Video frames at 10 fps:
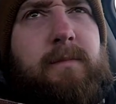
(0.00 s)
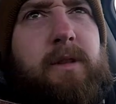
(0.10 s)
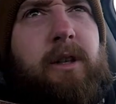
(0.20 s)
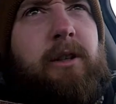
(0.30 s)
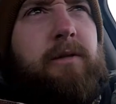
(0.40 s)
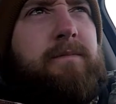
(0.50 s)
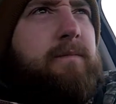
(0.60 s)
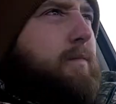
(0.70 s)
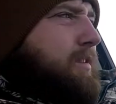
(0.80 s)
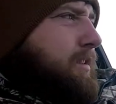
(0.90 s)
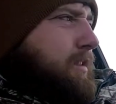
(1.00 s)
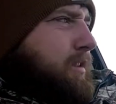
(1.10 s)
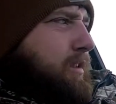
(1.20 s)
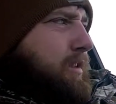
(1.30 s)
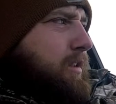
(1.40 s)
So,
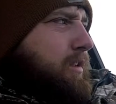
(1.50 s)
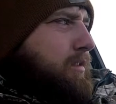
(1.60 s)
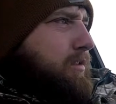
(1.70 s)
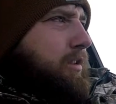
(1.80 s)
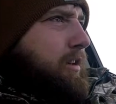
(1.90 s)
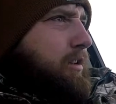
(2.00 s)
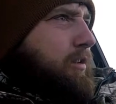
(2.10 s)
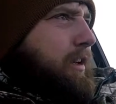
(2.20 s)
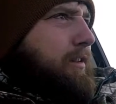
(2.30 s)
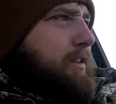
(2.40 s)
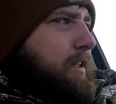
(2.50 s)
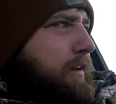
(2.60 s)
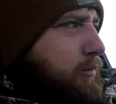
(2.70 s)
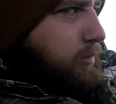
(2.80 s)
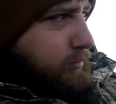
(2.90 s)
I was trying to go down this
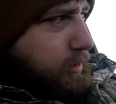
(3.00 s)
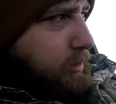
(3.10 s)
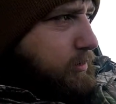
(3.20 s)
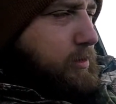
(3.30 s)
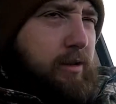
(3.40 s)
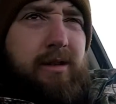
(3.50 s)
Level B road